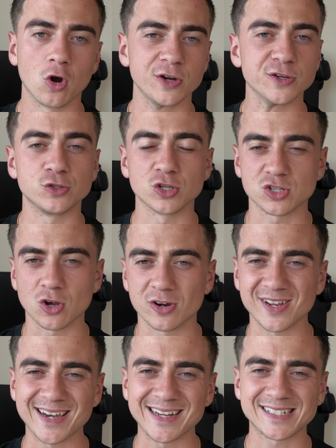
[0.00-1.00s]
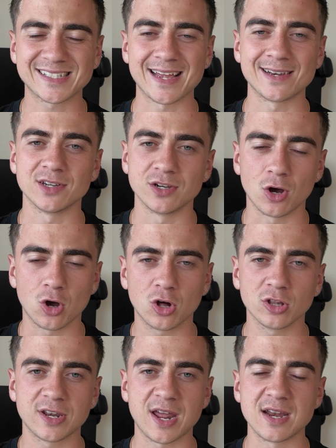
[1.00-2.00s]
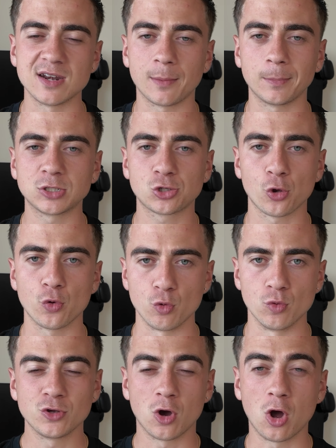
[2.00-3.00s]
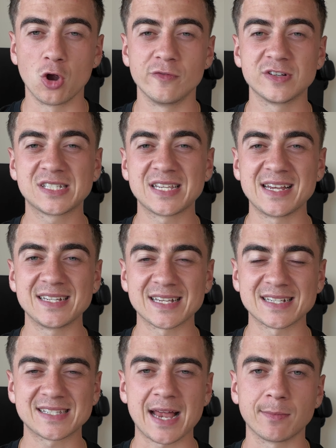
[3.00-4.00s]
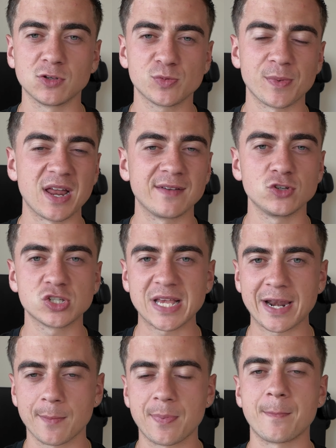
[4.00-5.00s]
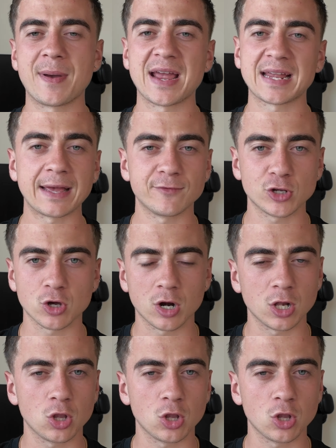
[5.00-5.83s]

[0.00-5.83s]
or are you just on an extended holiday? Number 2, your overseas establishment. Have you set up a bank? Have you got a